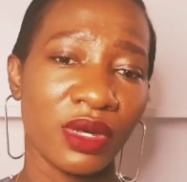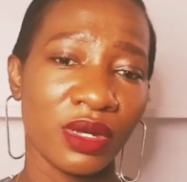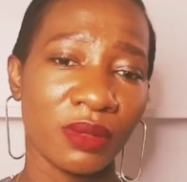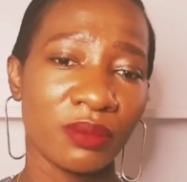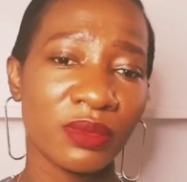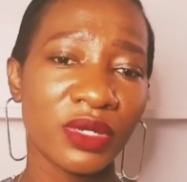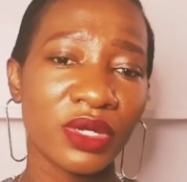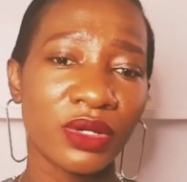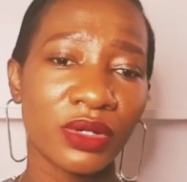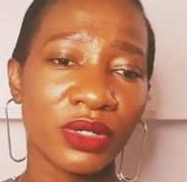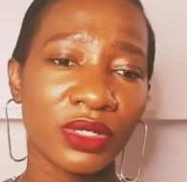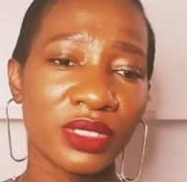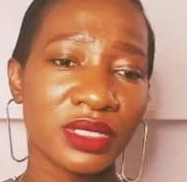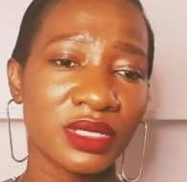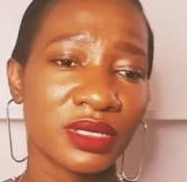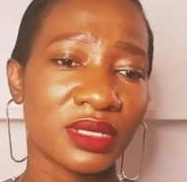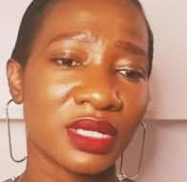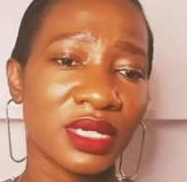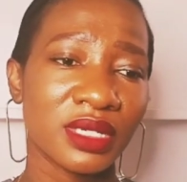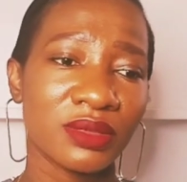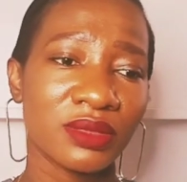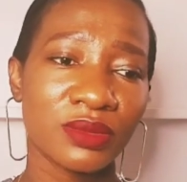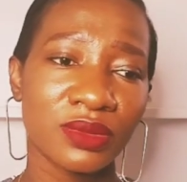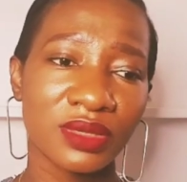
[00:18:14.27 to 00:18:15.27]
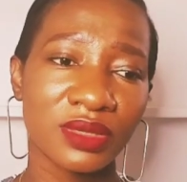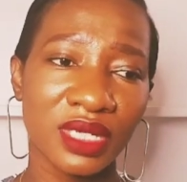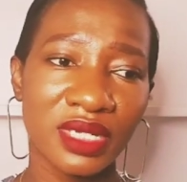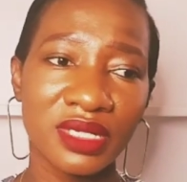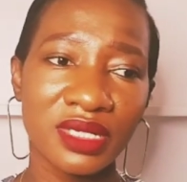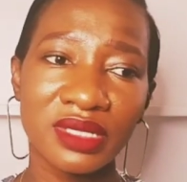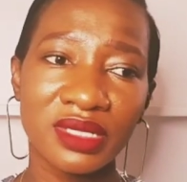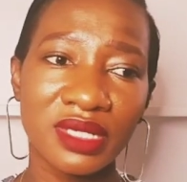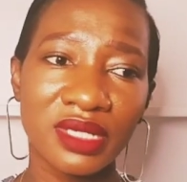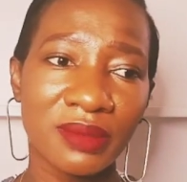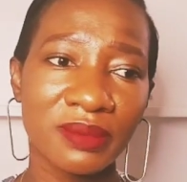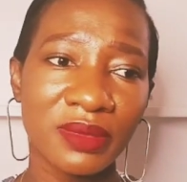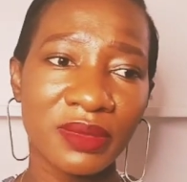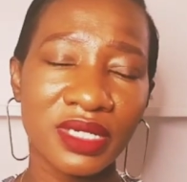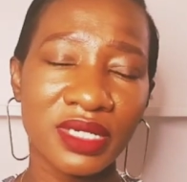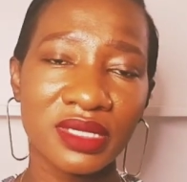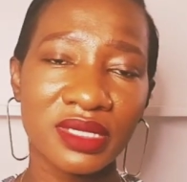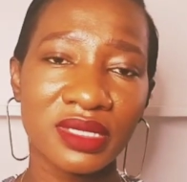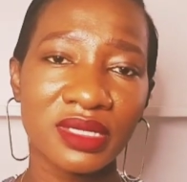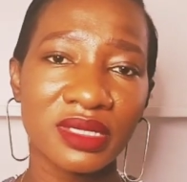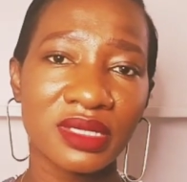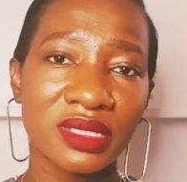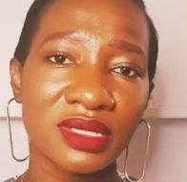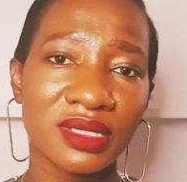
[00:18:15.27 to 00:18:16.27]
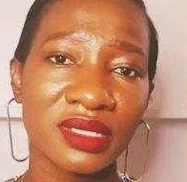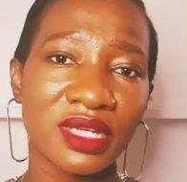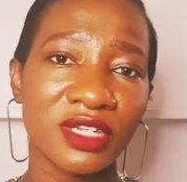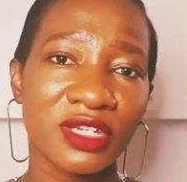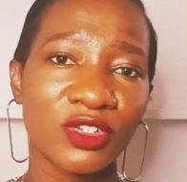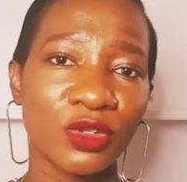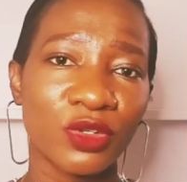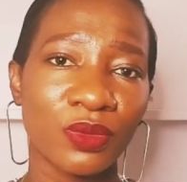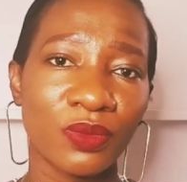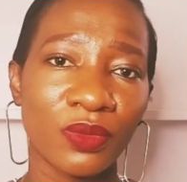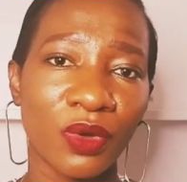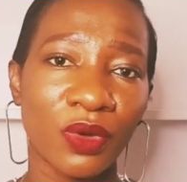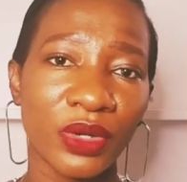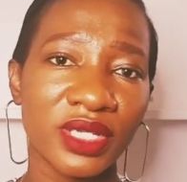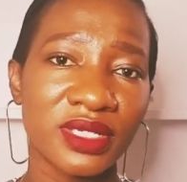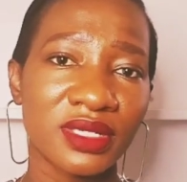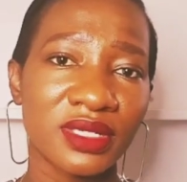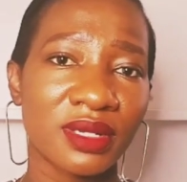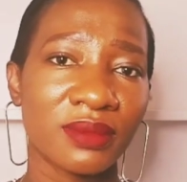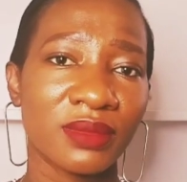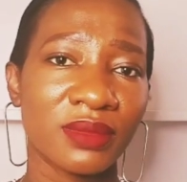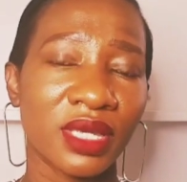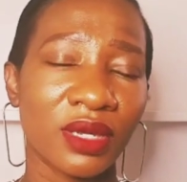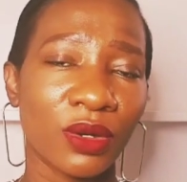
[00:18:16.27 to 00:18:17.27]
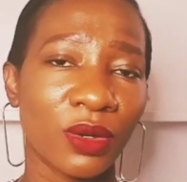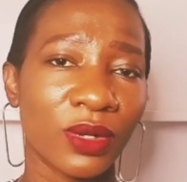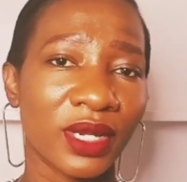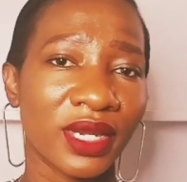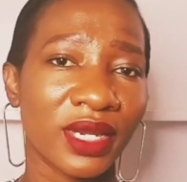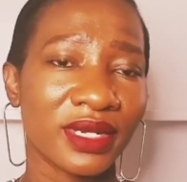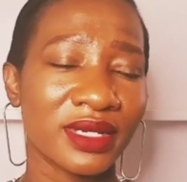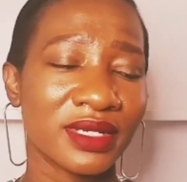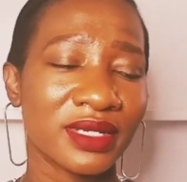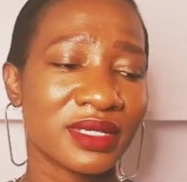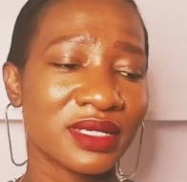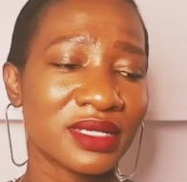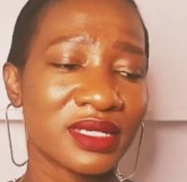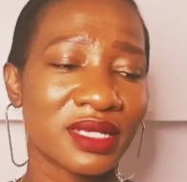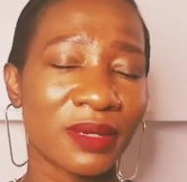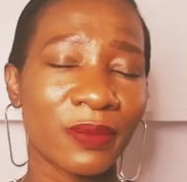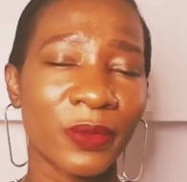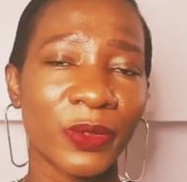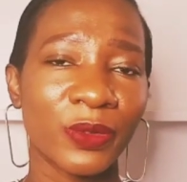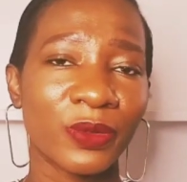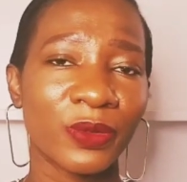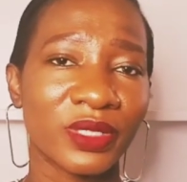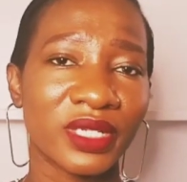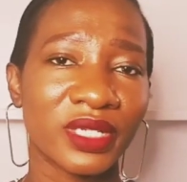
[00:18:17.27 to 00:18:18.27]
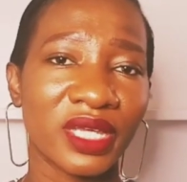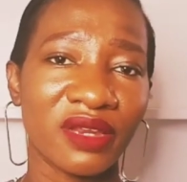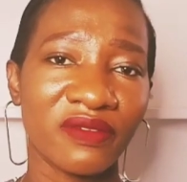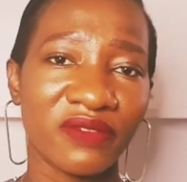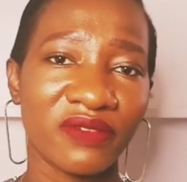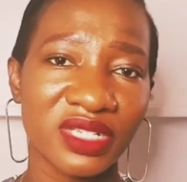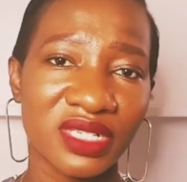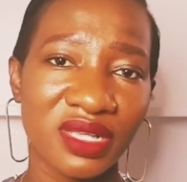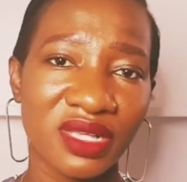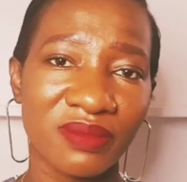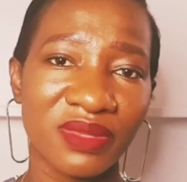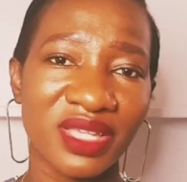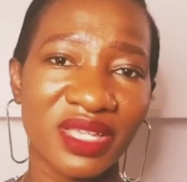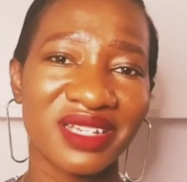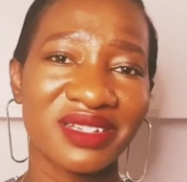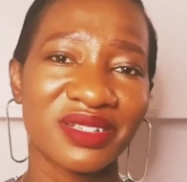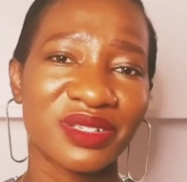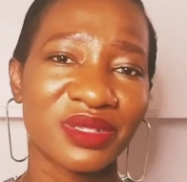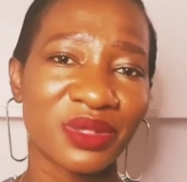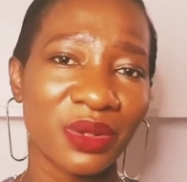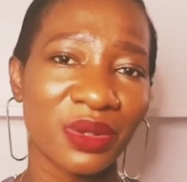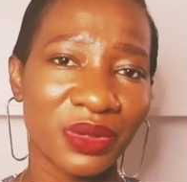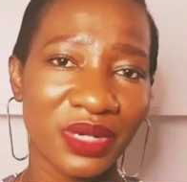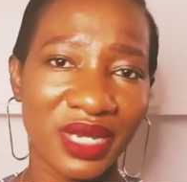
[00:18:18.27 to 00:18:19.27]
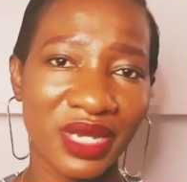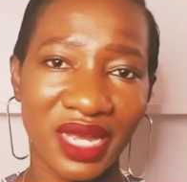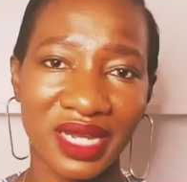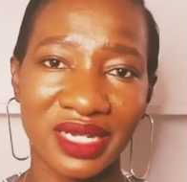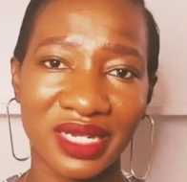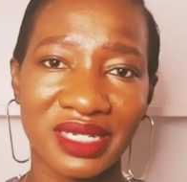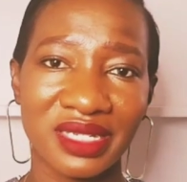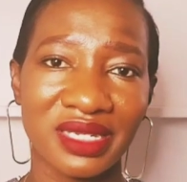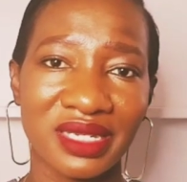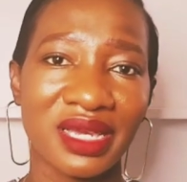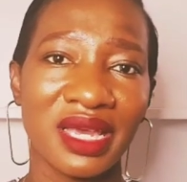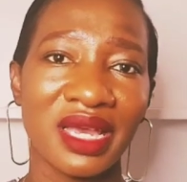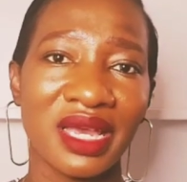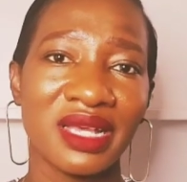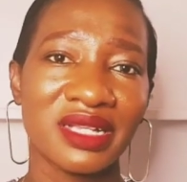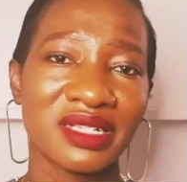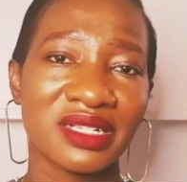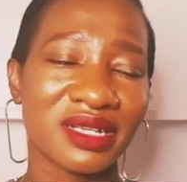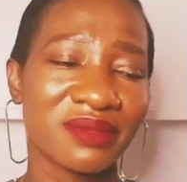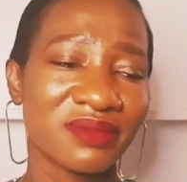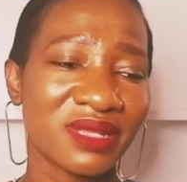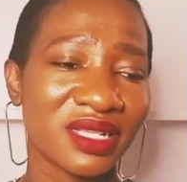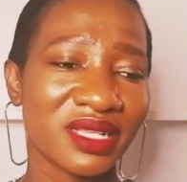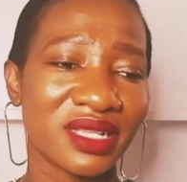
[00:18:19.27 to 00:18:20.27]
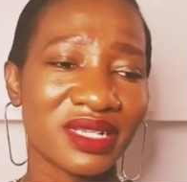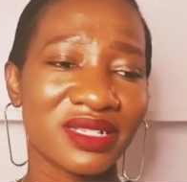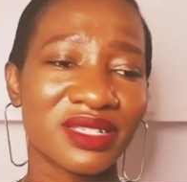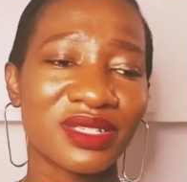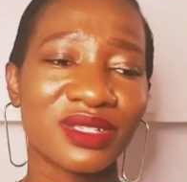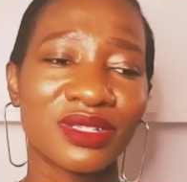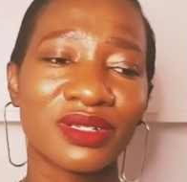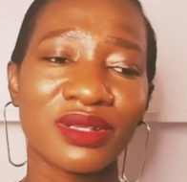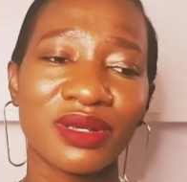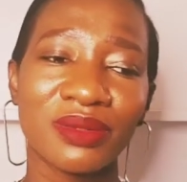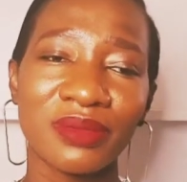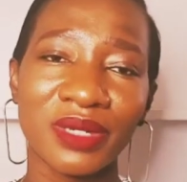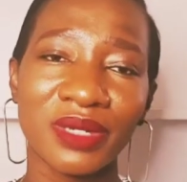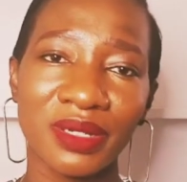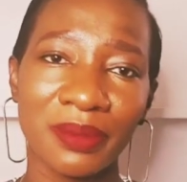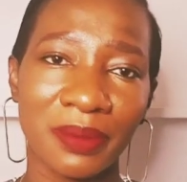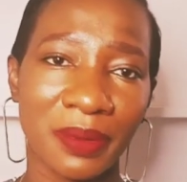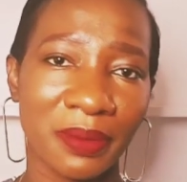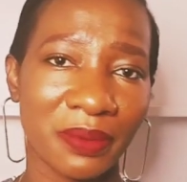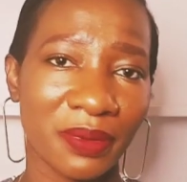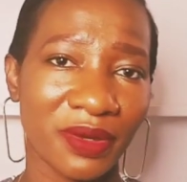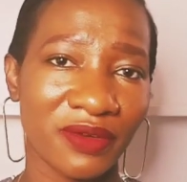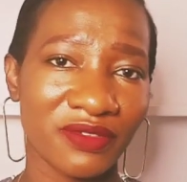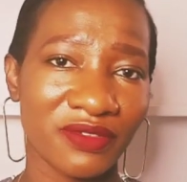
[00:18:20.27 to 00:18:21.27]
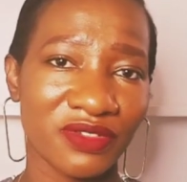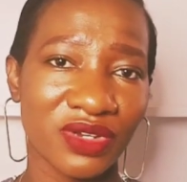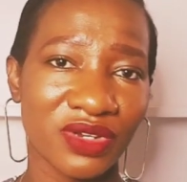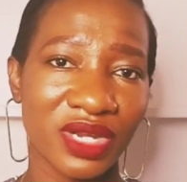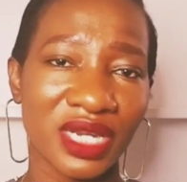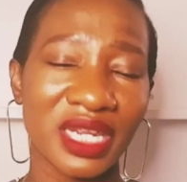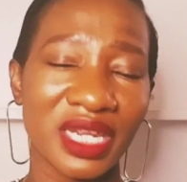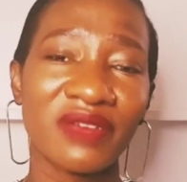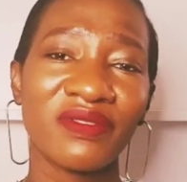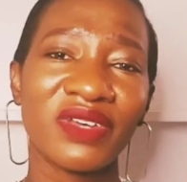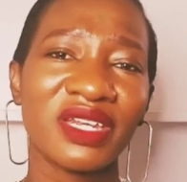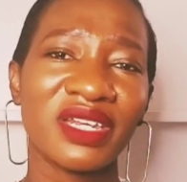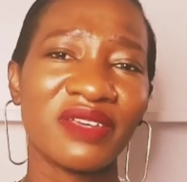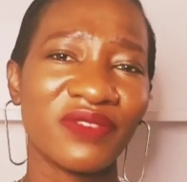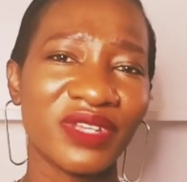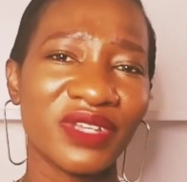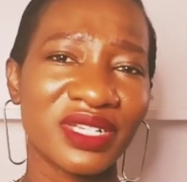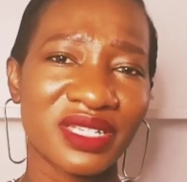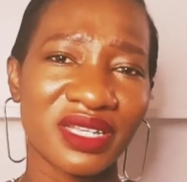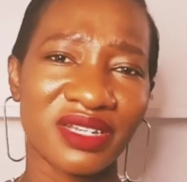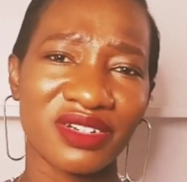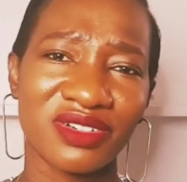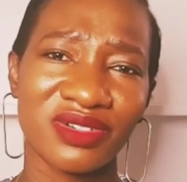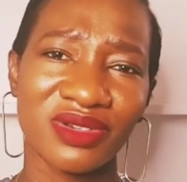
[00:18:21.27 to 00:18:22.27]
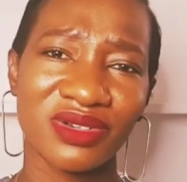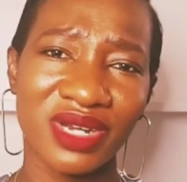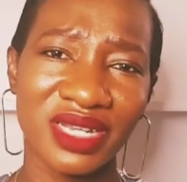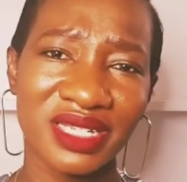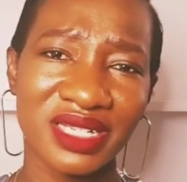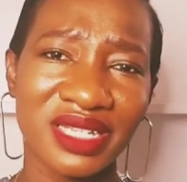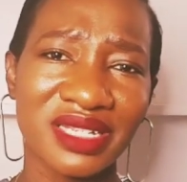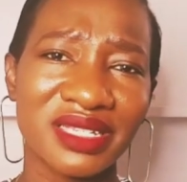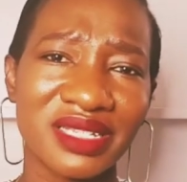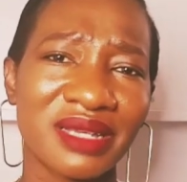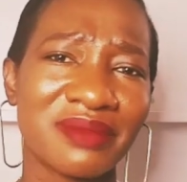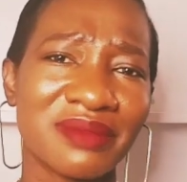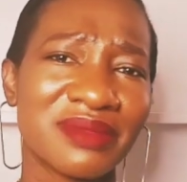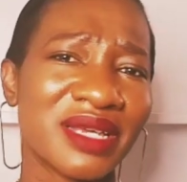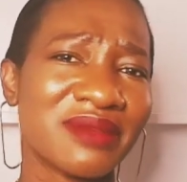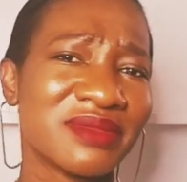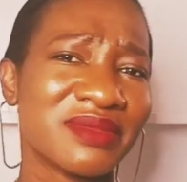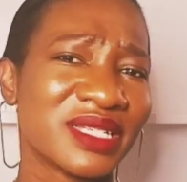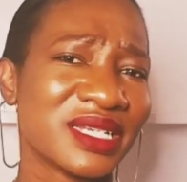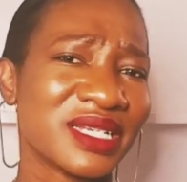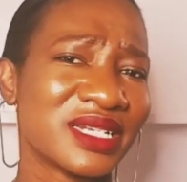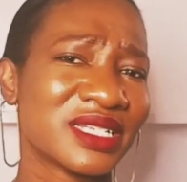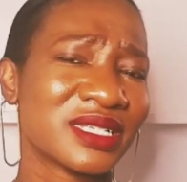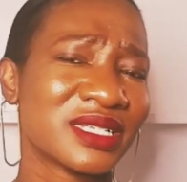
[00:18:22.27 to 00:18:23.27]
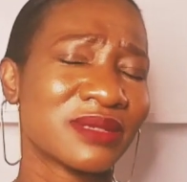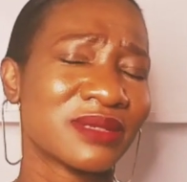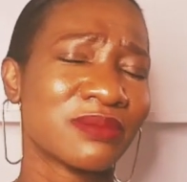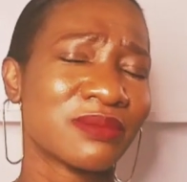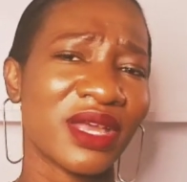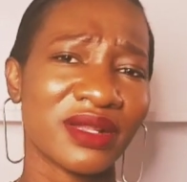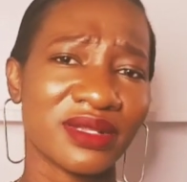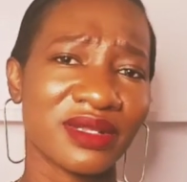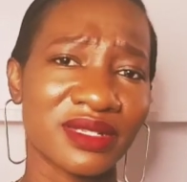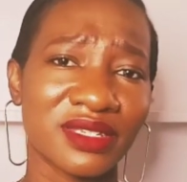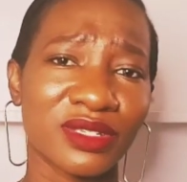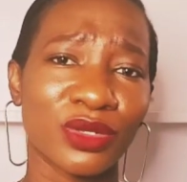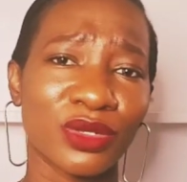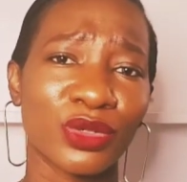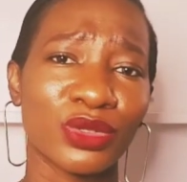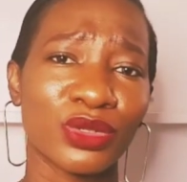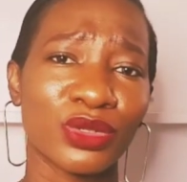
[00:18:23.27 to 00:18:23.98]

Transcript: Because there's some instances that you order something online and then someone will deliver something so dirty, something that so many people have tried, even if it's a dress, and sometimes it smells